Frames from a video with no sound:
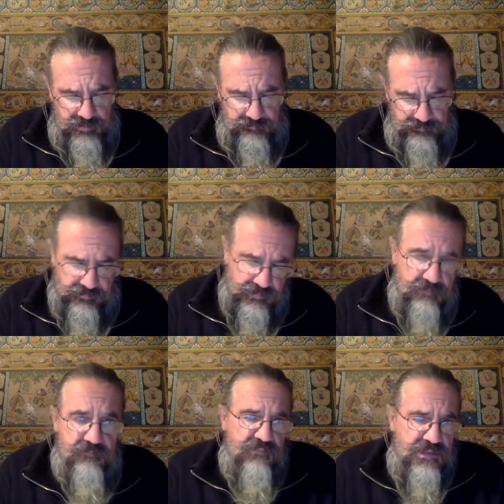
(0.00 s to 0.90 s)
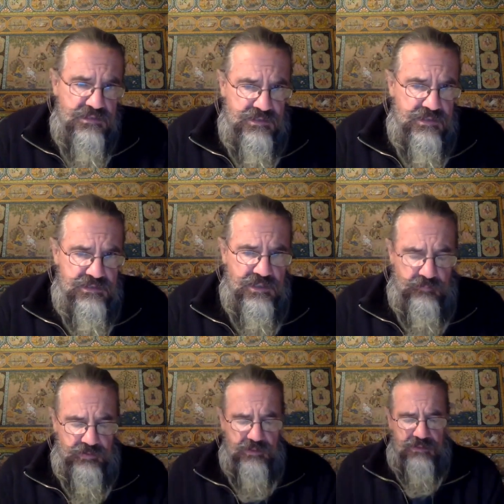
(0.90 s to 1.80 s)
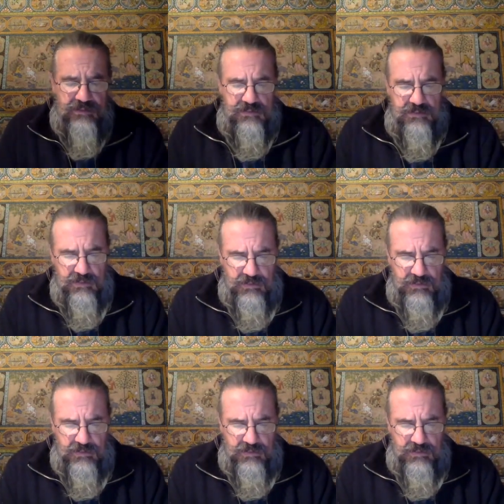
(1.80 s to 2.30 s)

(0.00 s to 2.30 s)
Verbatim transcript: But these are just epithets.